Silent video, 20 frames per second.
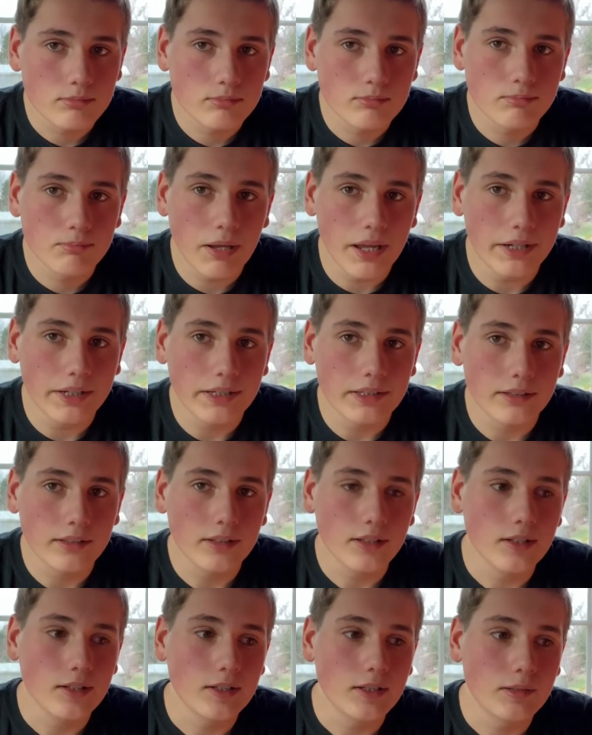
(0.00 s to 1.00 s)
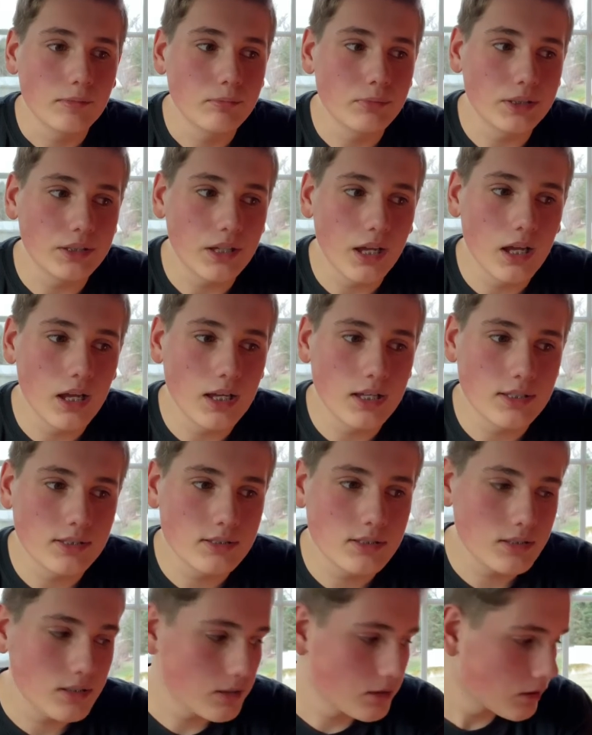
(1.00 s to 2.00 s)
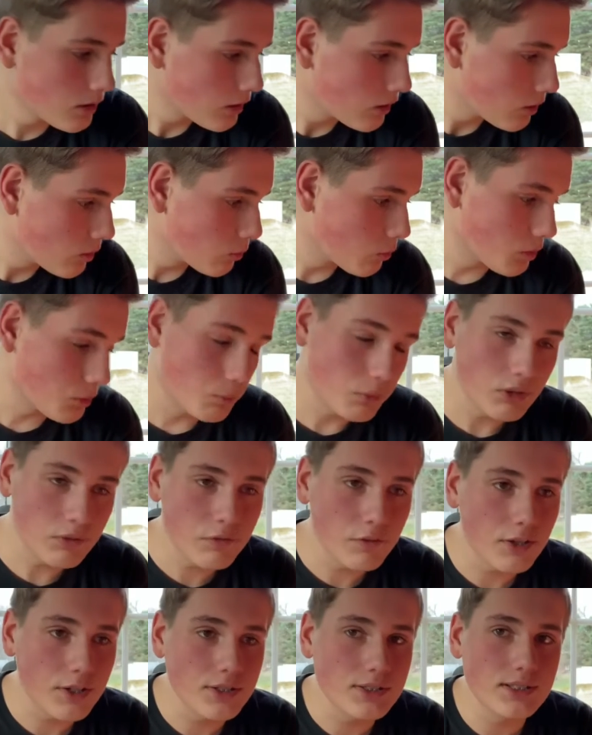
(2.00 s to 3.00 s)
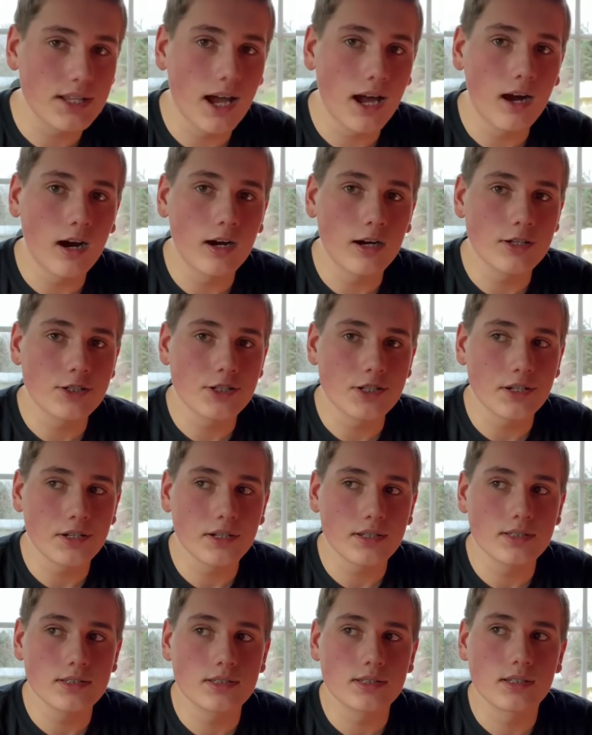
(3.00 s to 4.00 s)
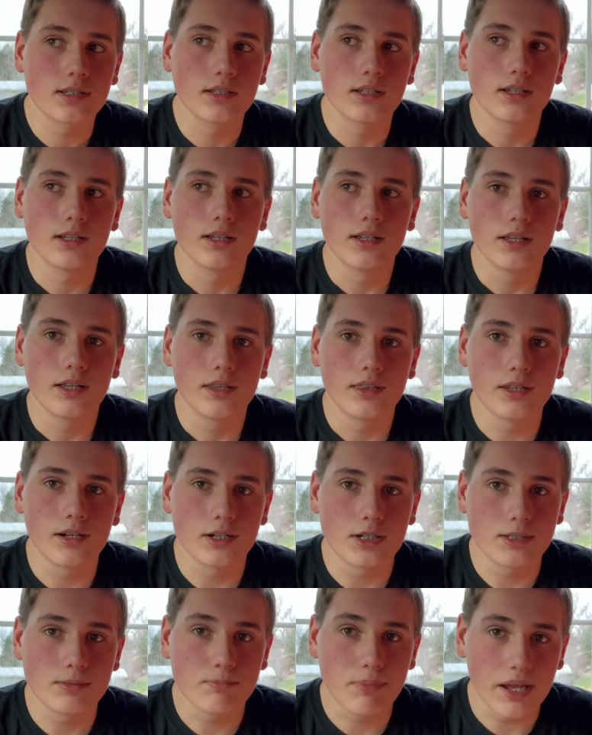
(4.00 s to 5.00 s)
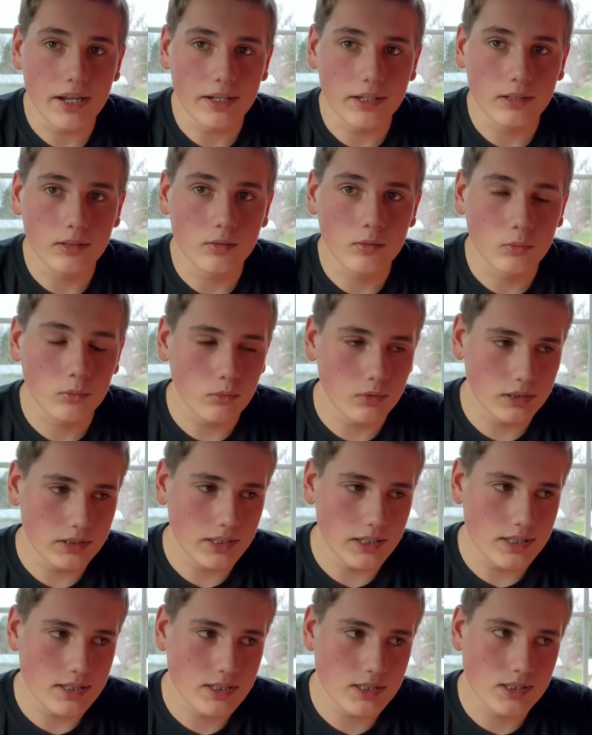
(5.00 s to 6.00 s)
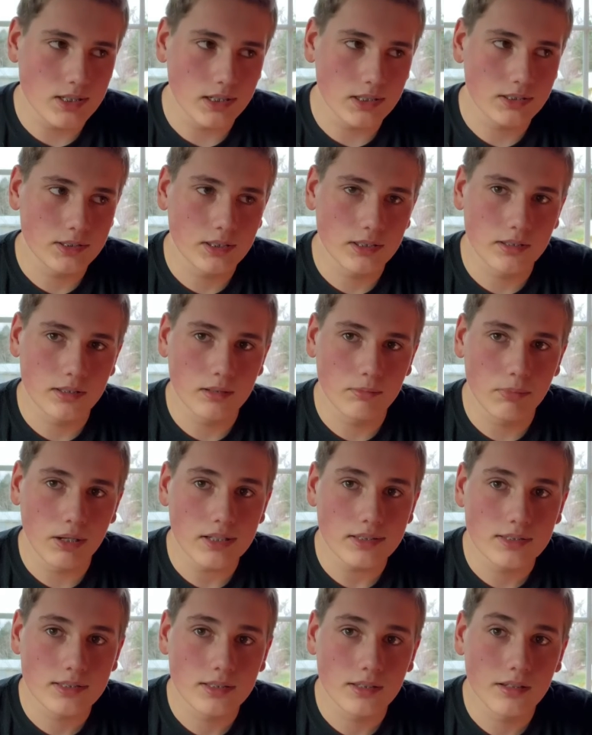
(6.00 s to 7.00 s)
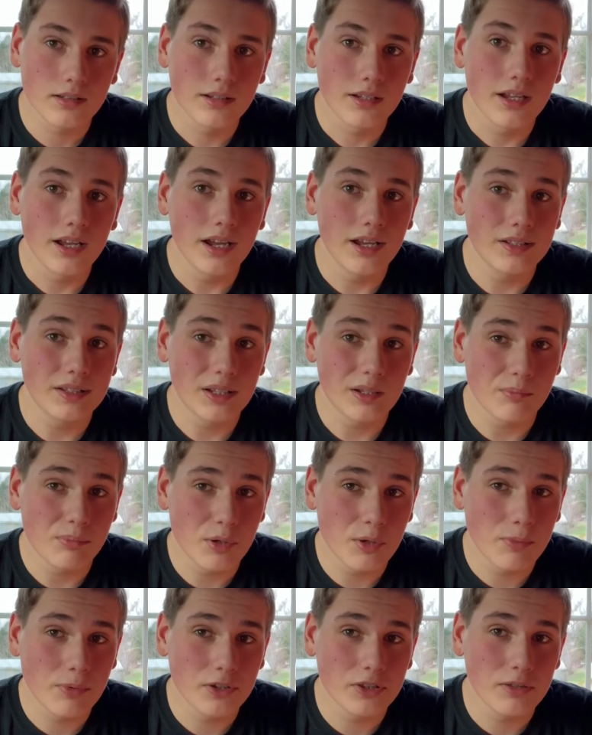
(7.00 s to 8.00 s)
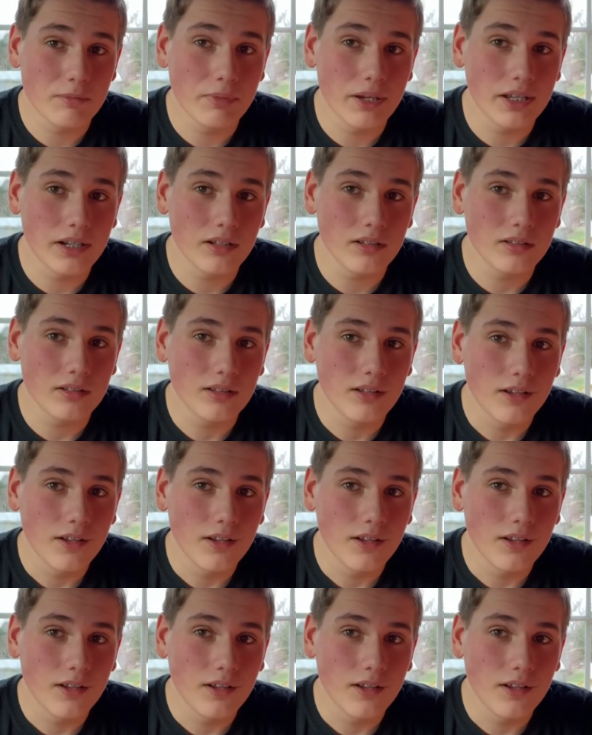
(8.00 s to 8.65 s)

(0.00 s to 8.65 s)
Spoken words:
bedding, because when we first got our chickens, their bedding would get stuck to their butts and they'd poop on the bedding,